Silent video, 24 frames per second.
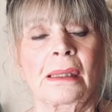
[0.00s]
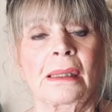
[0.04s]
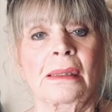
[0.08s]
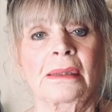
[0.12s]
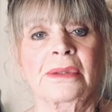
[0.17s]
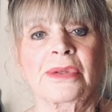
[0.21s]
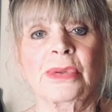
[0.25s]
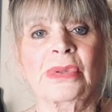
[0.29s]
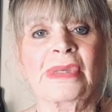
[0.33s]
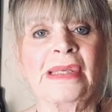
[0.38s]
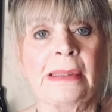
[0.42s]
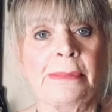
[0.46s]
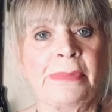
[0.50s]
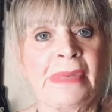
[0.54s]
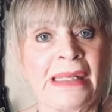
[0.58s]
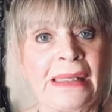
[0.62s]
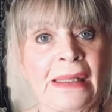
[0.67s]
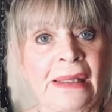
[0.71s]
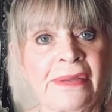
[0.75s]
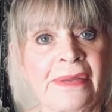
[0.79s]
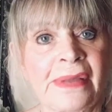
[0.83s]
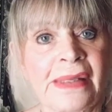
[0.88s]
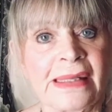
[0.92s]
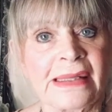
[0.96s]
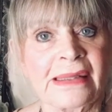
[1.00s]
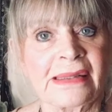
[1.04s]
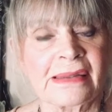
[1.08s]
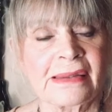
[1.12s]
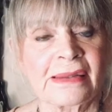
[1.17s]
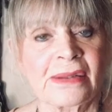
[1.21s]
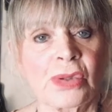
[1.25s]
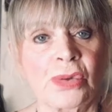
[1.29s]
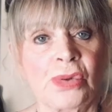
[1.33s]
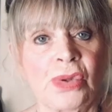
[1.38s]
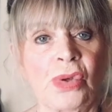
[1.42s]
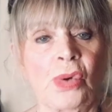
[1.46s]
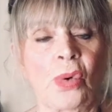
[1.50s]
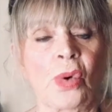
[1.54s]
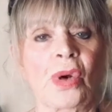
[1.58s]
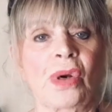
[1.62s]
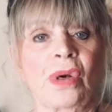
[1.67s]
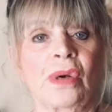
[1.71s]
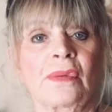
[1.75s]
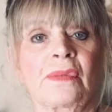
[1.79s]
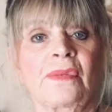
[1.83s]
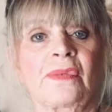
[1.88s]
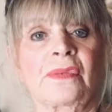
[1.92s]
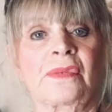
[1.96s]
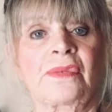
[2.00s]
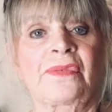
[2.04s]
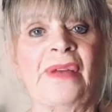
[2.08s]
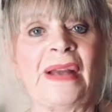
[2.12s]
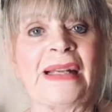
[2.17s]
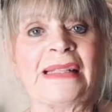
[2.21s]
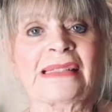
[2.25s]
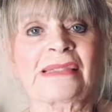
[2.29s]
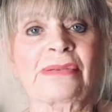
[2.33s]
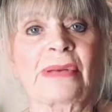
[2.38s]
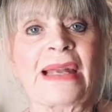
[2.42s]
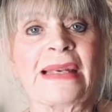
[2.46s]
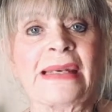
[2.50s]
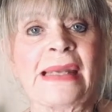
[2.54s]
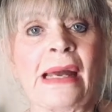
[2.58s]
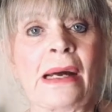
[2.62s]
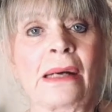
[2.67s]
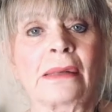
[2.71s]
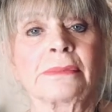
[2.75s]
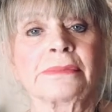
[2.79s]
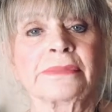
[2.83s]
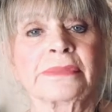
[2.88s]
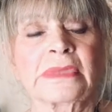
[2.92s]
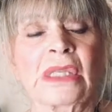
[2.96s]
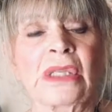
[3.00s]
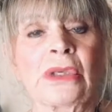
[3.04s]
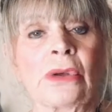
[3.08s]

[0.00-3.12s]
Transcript: doing the main things to your face right now. You